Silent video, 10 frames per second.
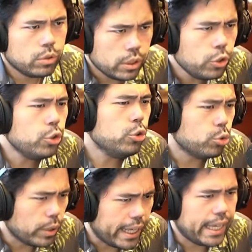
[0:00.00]

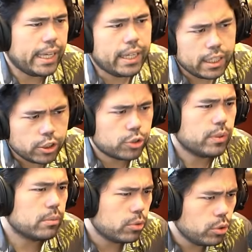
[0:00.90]
New age.
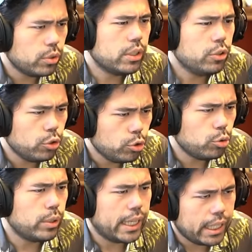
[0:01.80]
Welcome to the
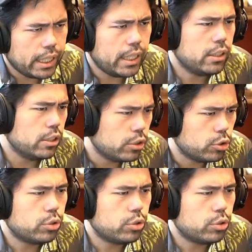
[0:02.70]
new age.